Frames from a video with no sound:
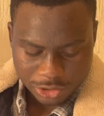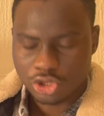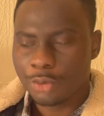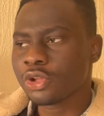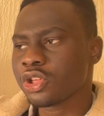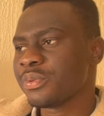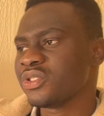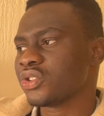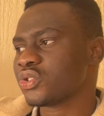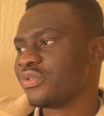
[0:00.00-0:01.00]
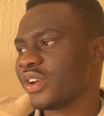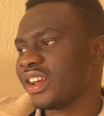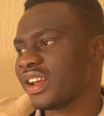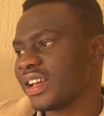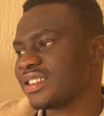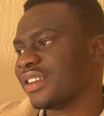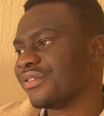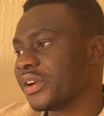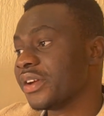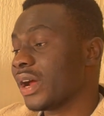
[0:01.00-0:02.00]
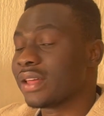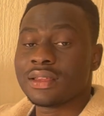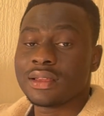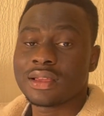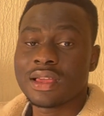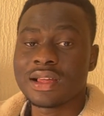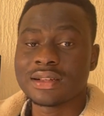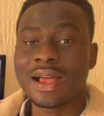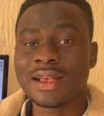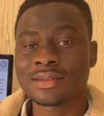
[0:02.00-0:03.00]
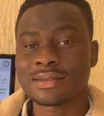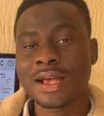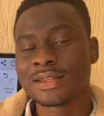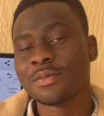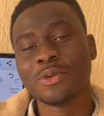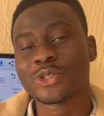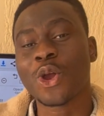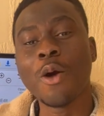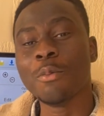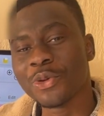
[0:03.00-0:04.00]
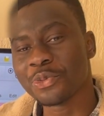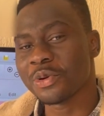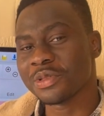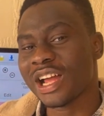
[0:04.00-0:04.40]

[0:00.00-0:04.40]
The double top is also very nice, and very, I think that's the most common one.